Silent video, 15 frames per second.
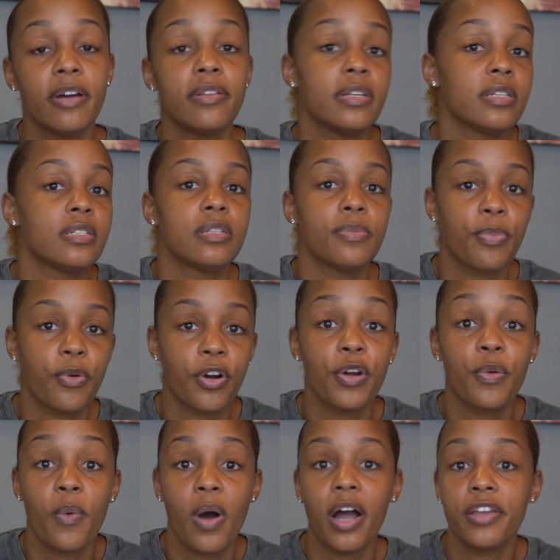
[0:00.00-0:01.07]
and this is
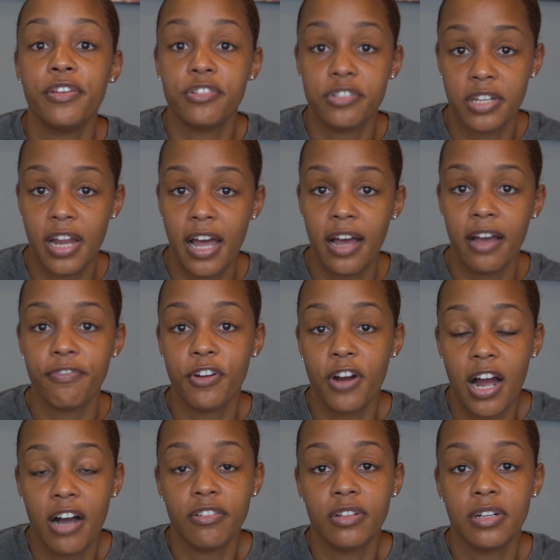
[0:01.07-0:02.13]
important why you should have your
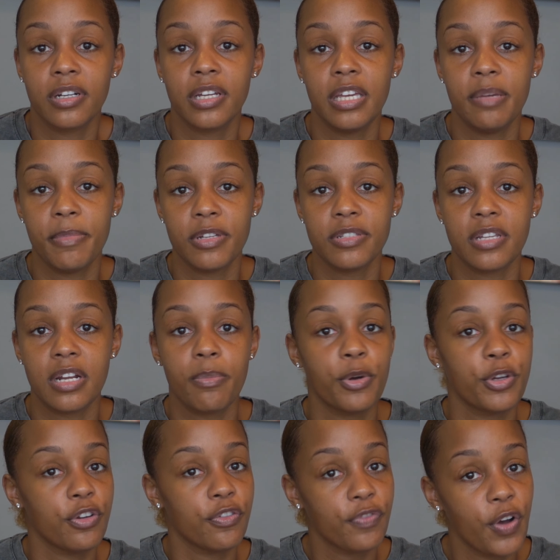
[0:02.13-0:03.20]
Outlook email set up
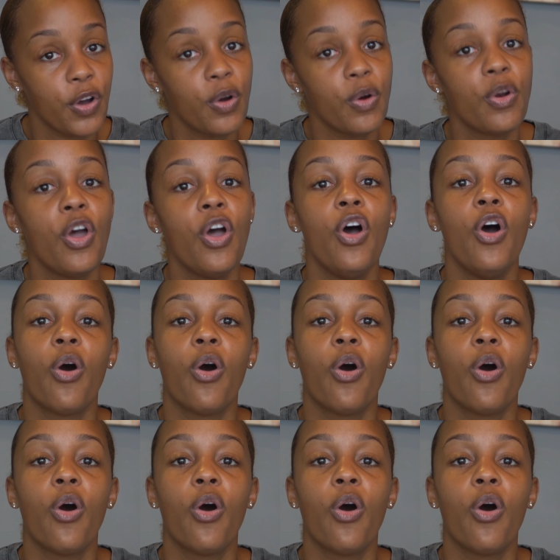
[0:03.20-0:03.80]
on your phone,